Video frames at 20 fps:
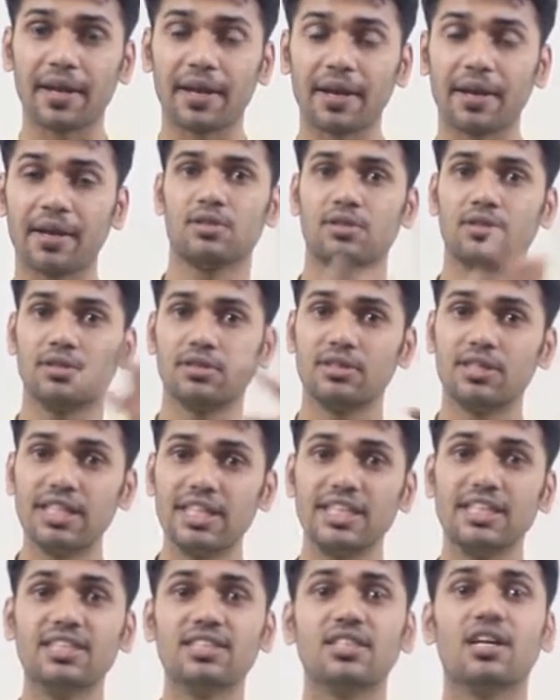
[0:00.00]
are the
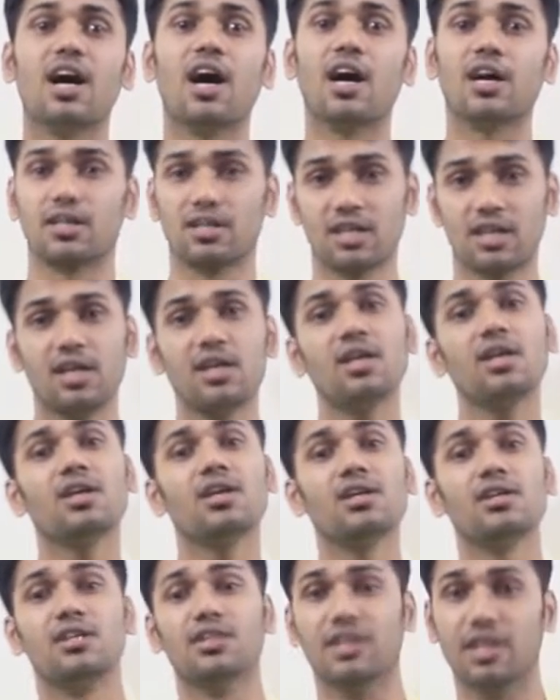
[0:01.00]

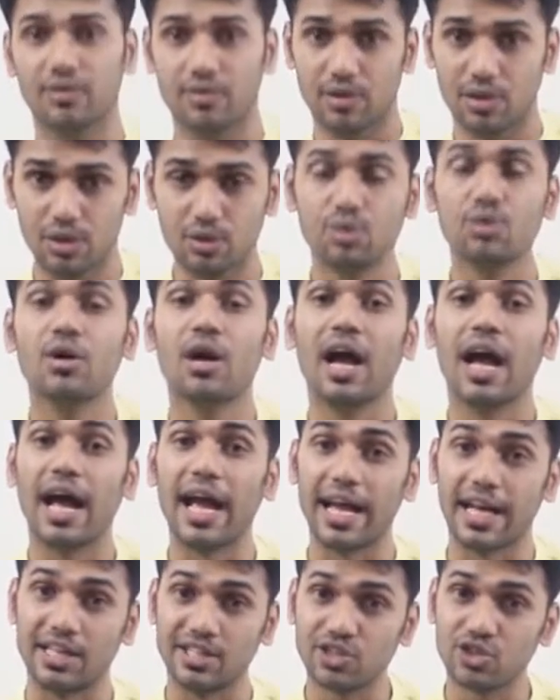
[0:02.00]
WH questions.
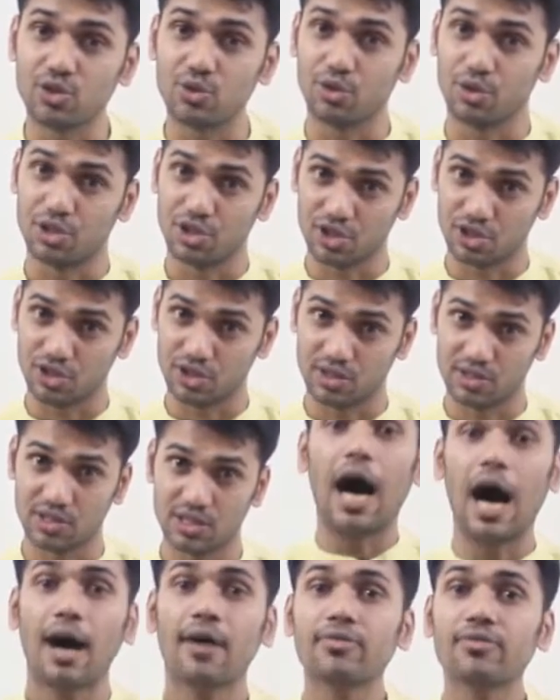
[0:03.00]
After
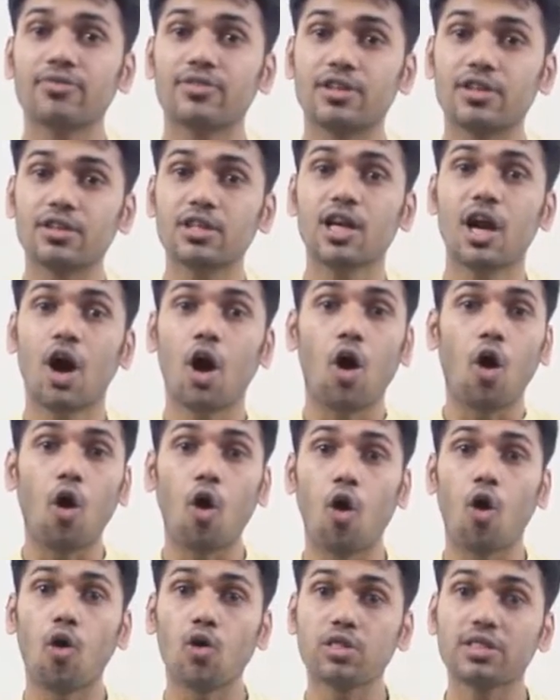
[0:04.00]
all this is done,
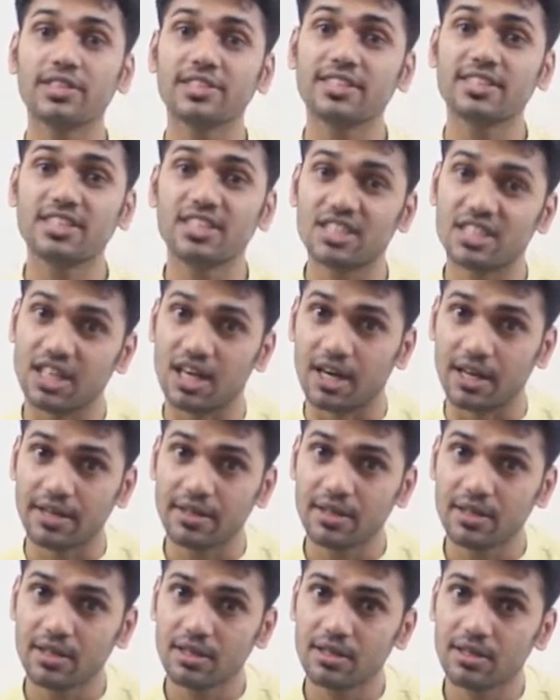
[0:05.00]
then
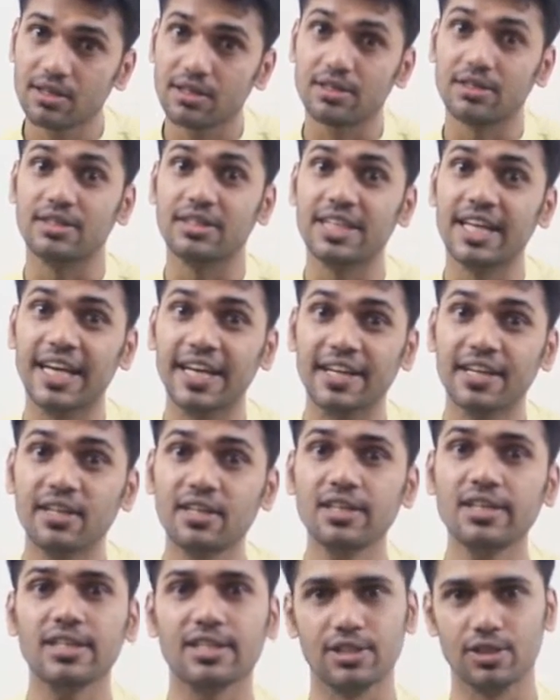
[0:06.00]
you go to the
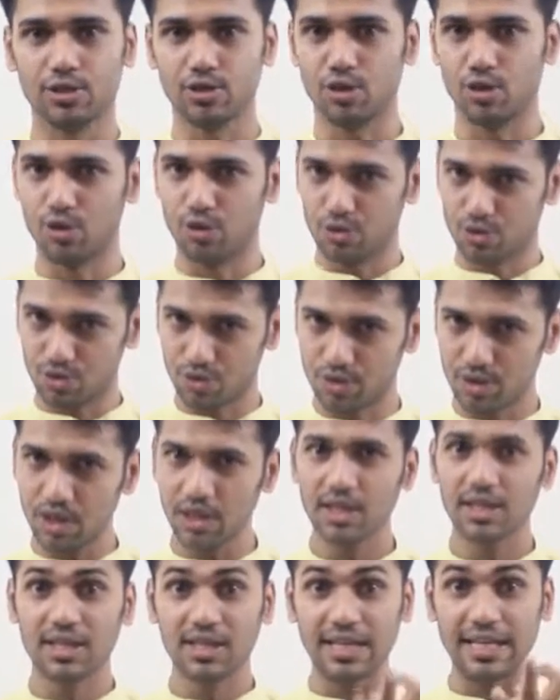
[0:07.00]
exercise
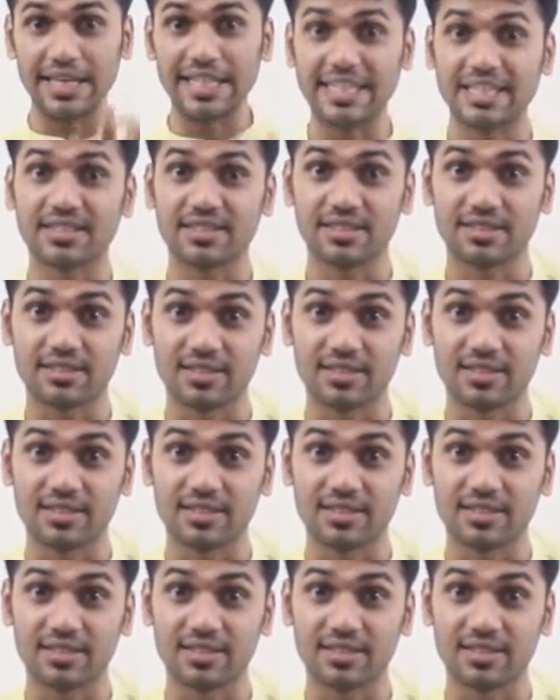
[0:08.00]
section.